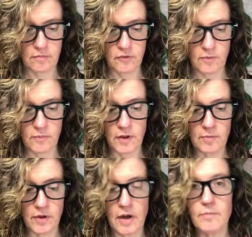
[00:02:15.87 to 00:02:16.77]
something
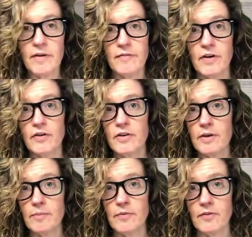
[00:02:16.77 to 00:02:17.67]
beyond my
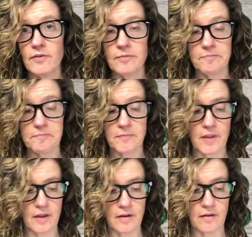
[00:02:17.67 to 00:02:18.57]
fingertips
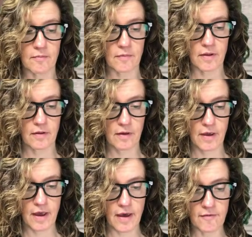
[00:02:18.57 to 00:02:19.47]
and
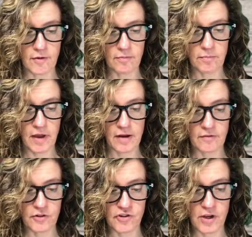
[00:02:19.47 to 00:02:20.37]
have a kind
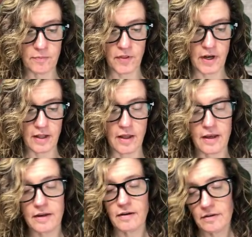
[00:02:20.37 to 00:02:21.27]
of a shape that I
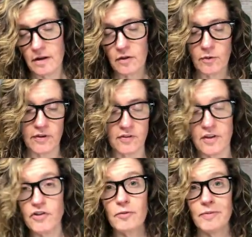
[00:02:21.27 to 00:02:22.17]
like. Otherwise,
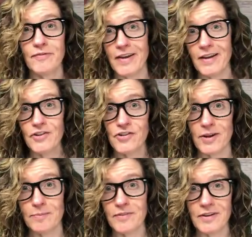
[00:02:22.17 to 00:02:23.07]
they'd just be
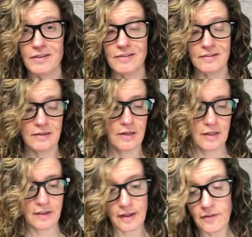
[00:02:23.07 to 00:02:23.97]
fan-shaped and
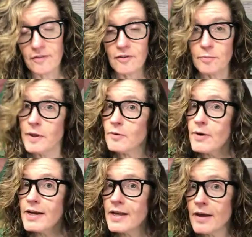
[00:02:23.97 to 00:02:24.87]
they'd split
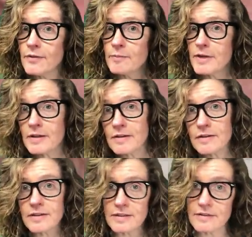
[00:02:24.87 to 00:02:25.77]
right down the middle
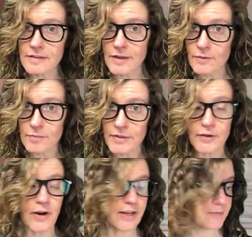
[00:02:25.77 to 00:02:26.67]
and they wouldn't be
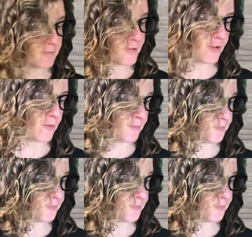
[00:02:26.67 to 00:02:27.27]
great. So,